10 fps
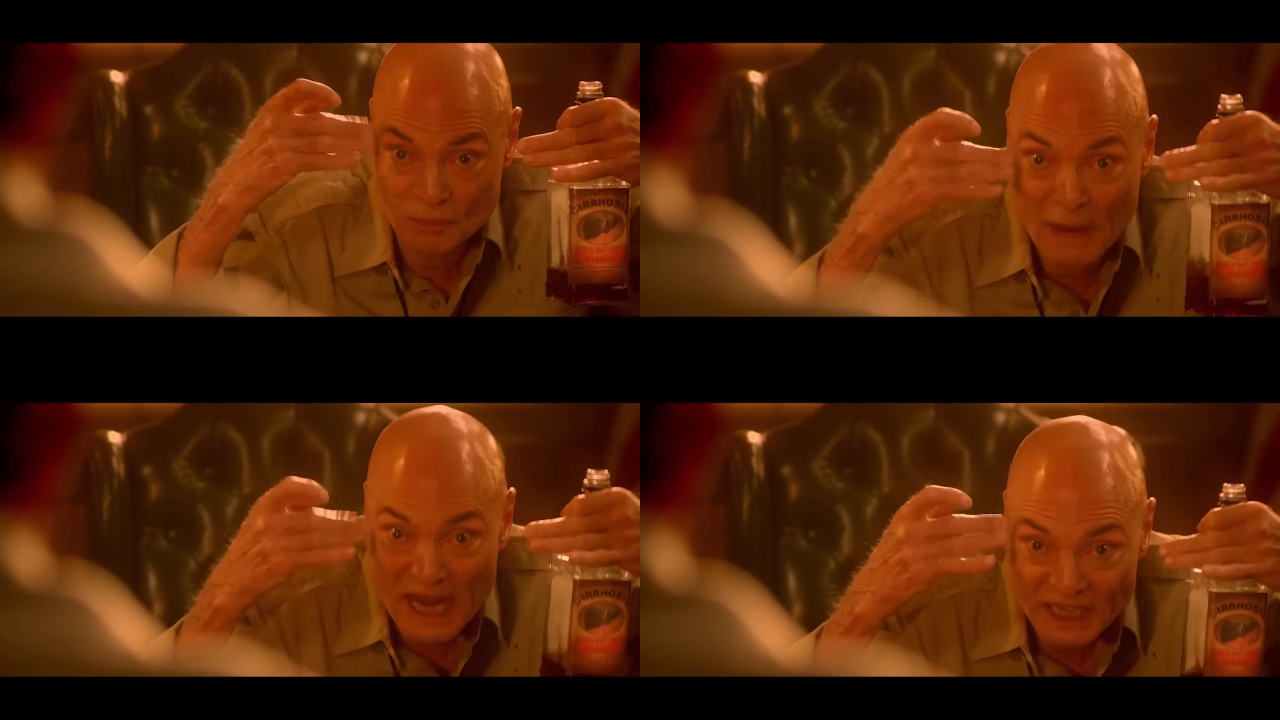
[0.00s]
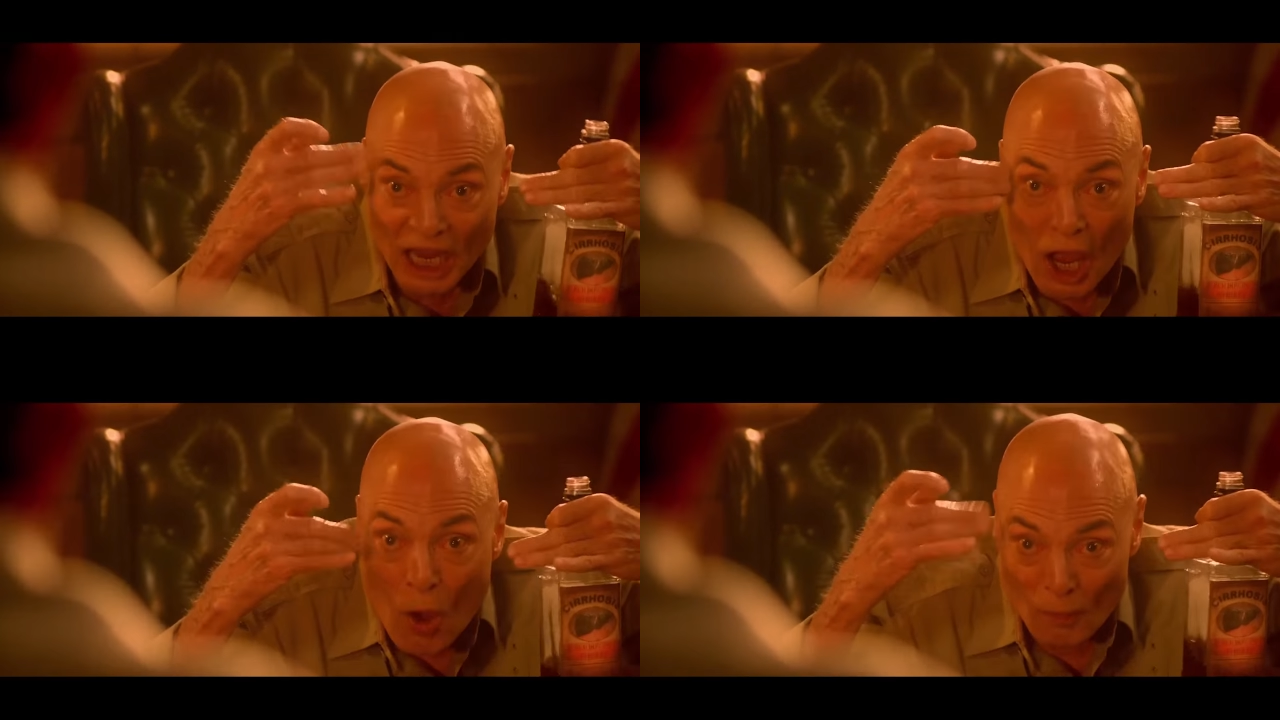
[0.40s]
but it was
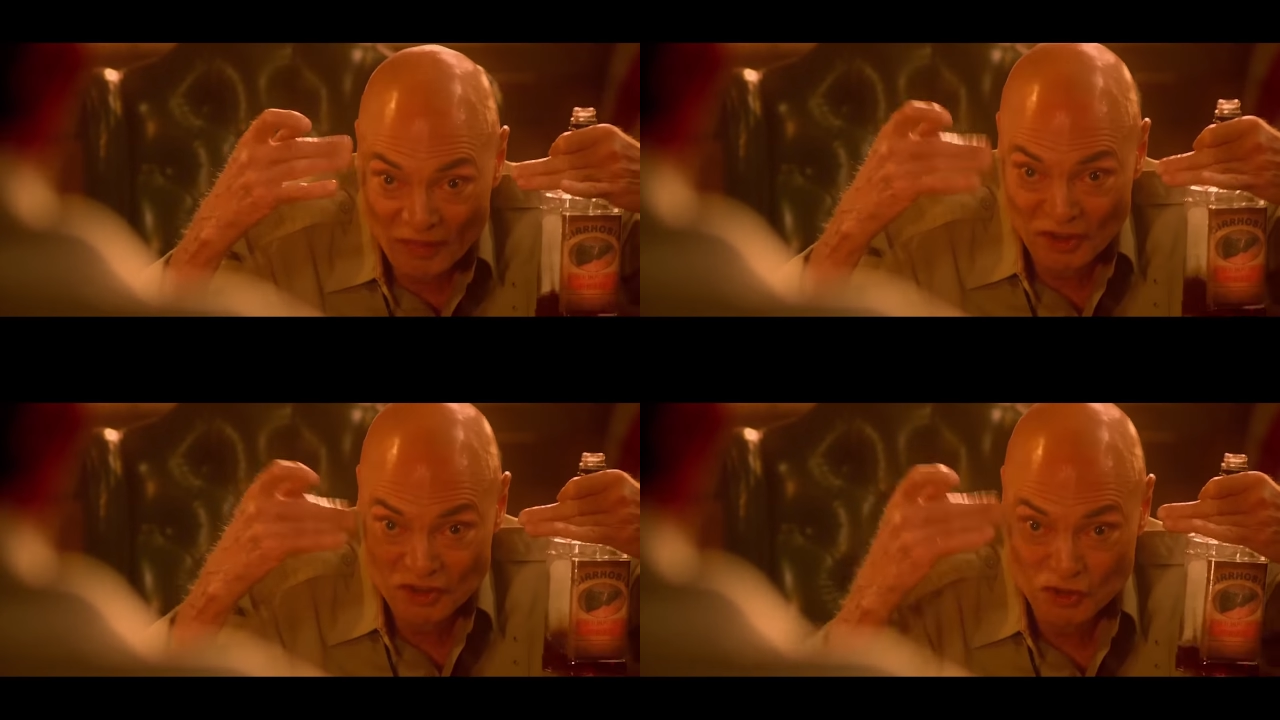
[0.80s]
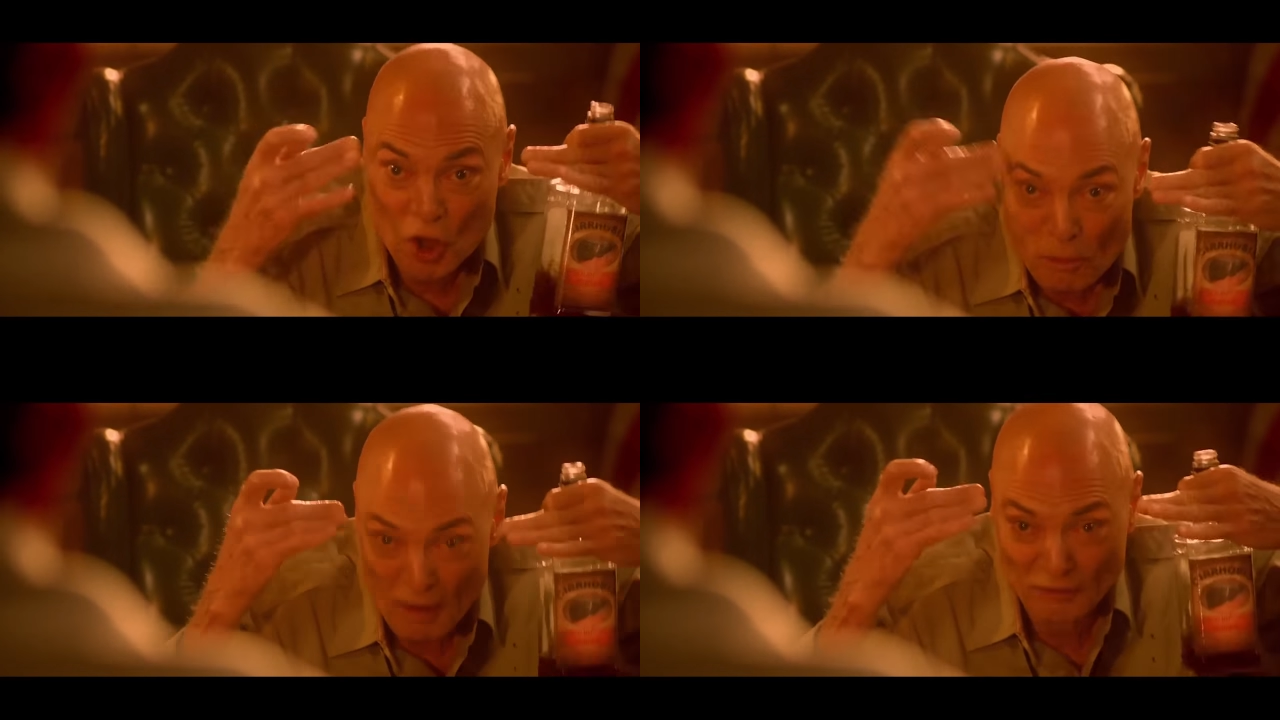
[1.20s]
great. He
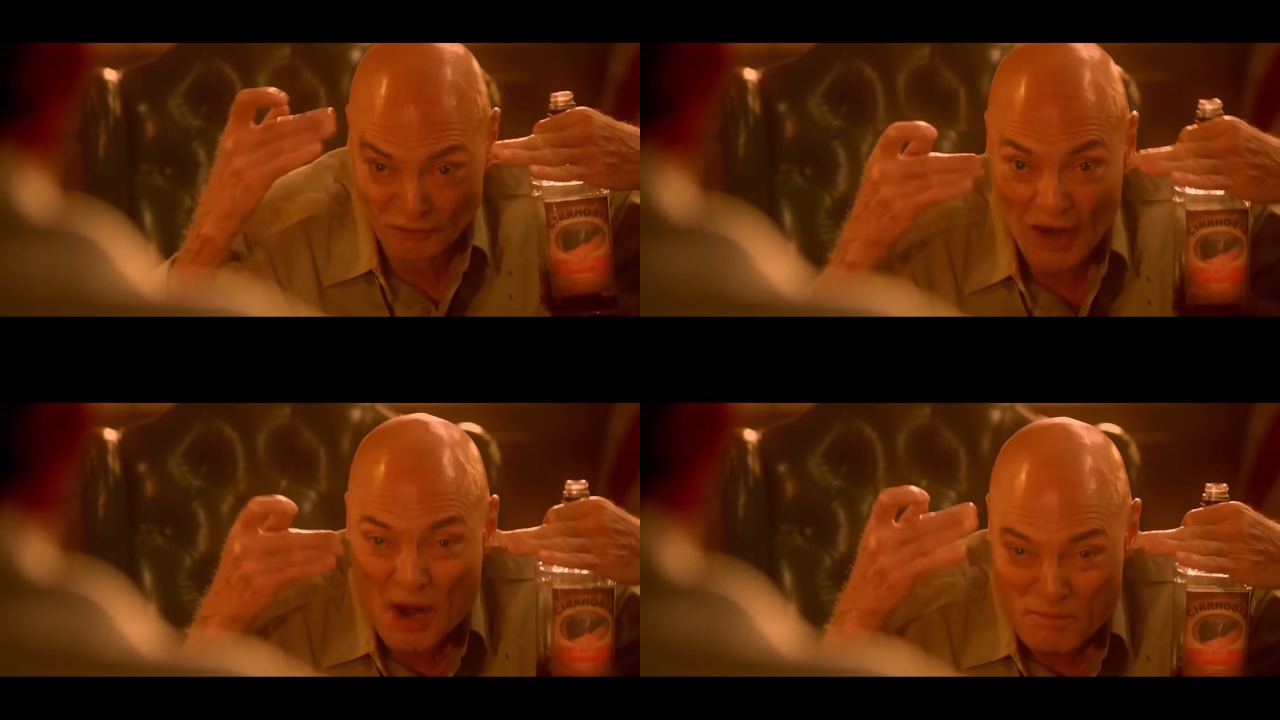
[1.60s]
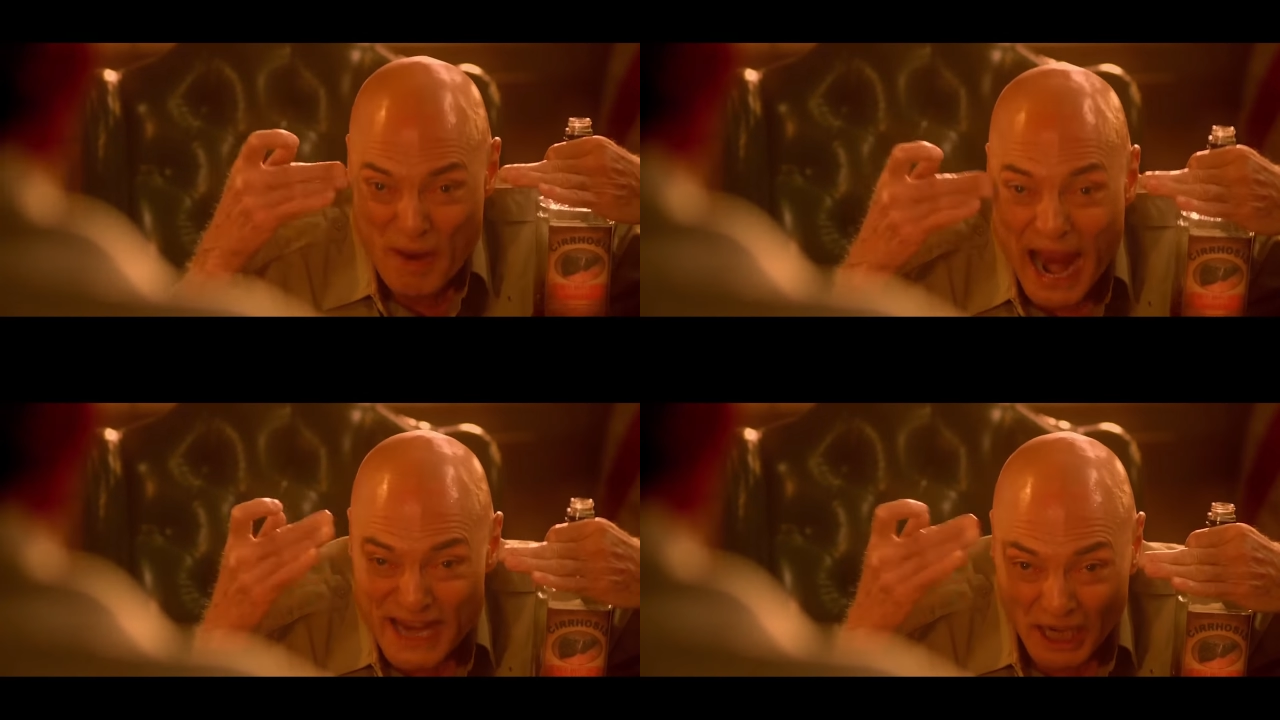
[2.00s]
was so
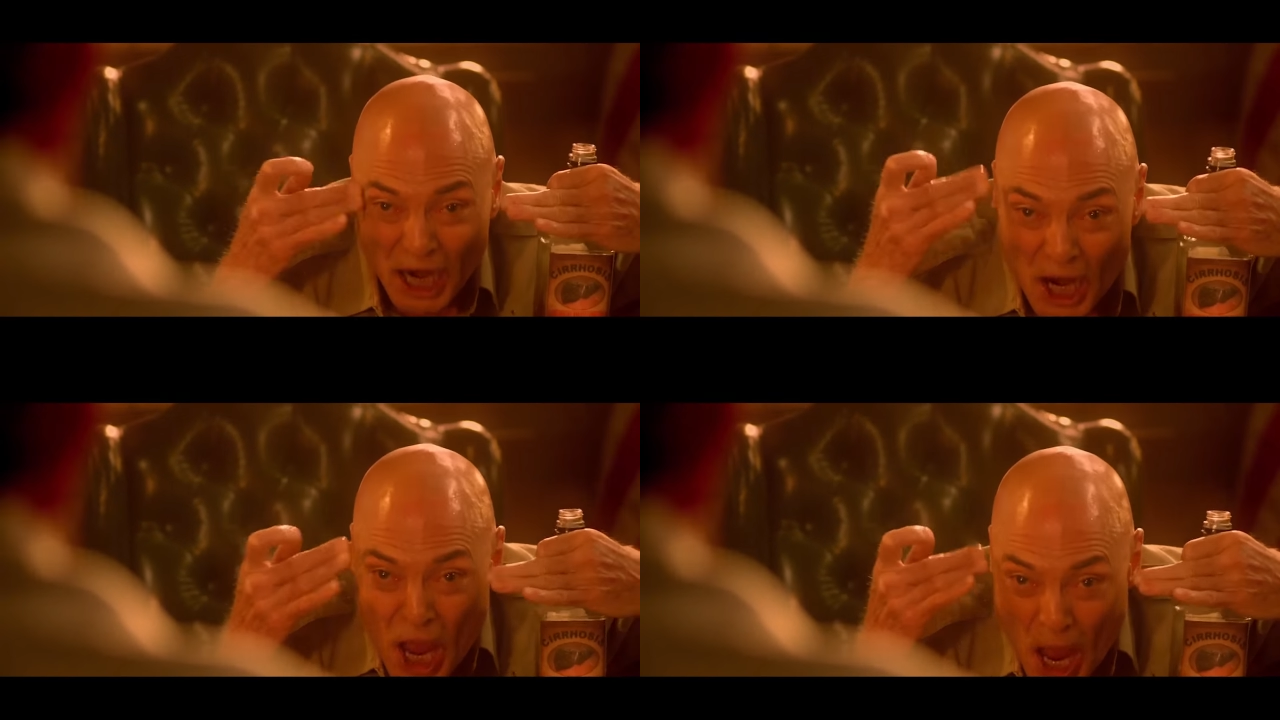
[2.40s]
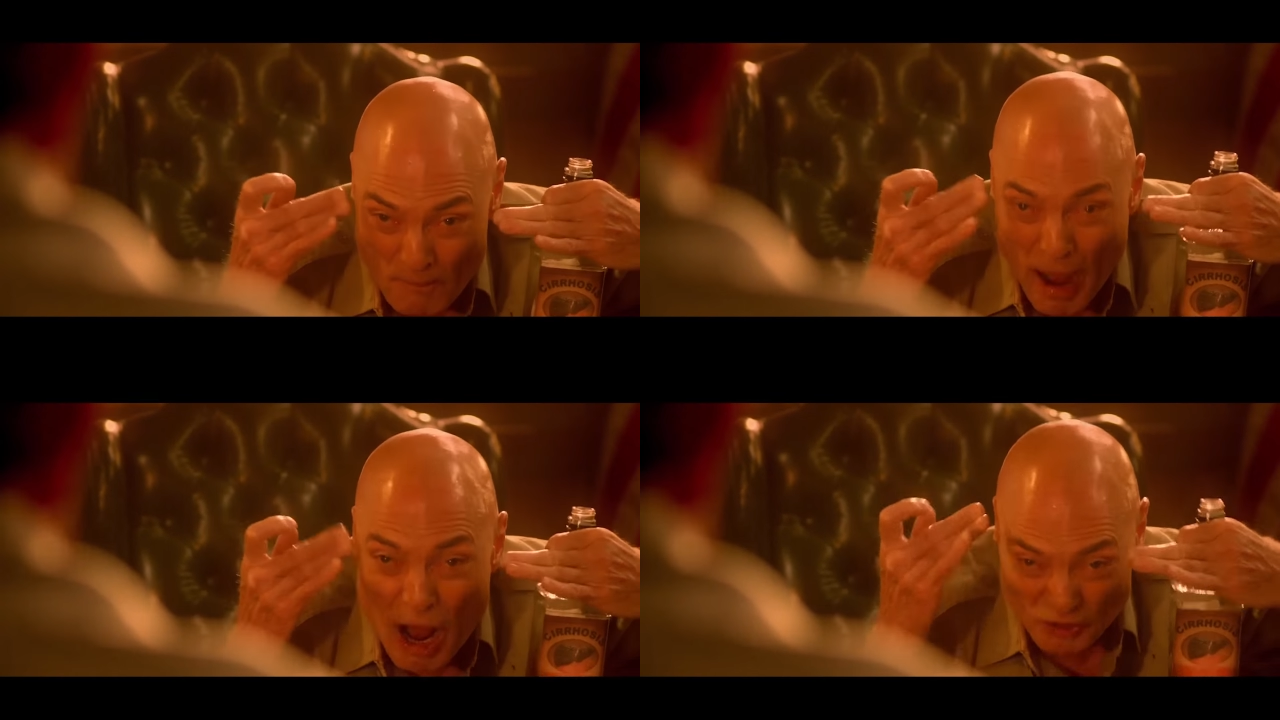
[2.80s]
funny in everything that
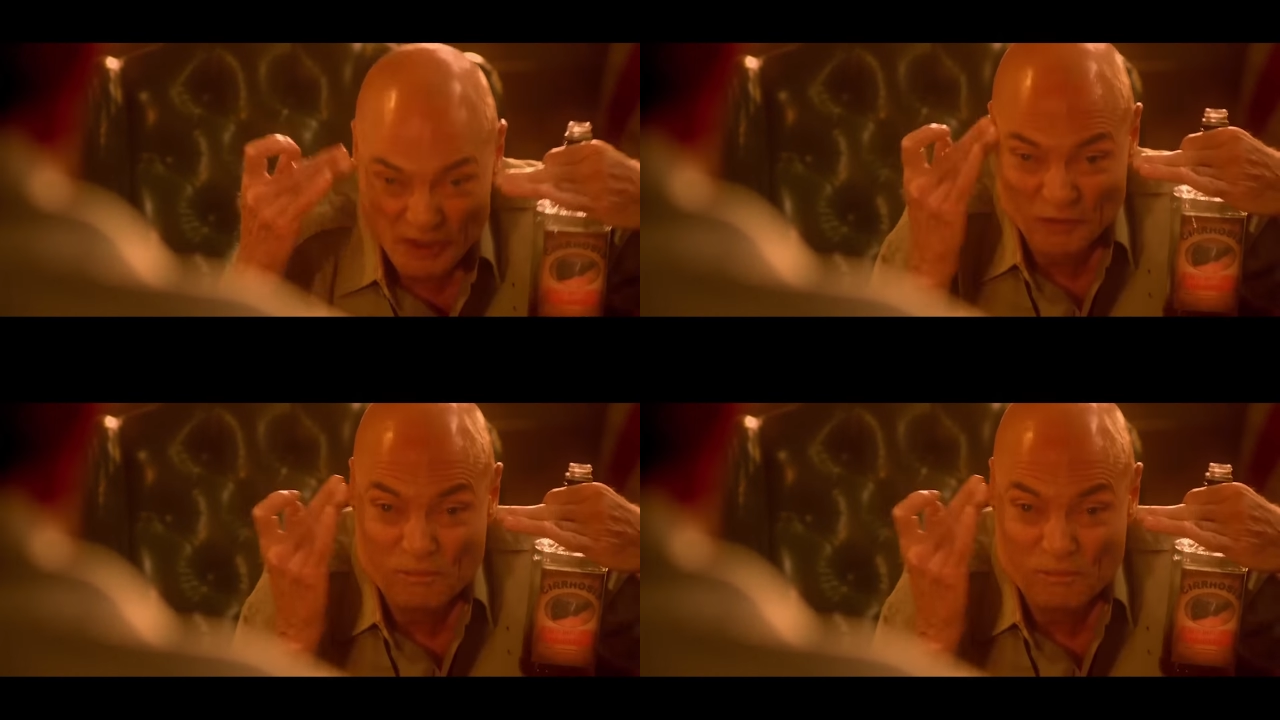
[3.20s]
he did.